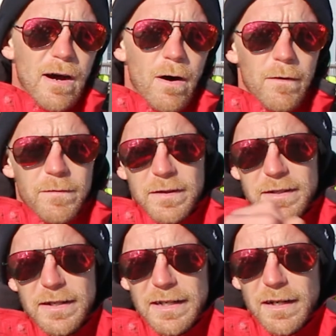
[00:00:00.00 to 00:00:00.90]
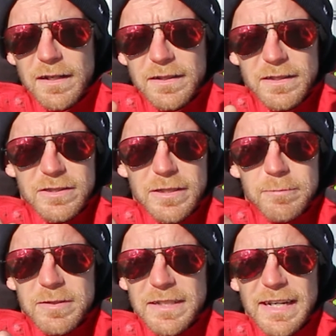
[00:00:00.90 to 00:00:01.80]
off the
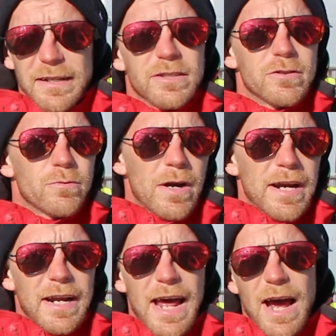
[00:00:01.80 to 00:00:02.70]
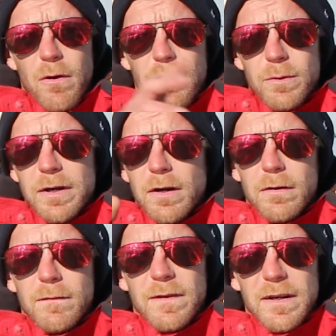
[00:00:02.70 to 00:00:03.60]
gypsy and just ran out
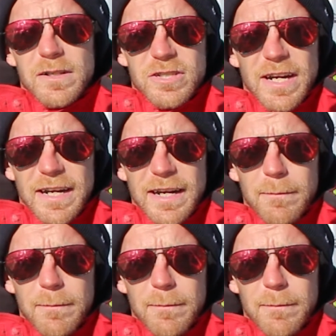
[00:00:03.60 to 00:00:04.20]
300 feet of chain,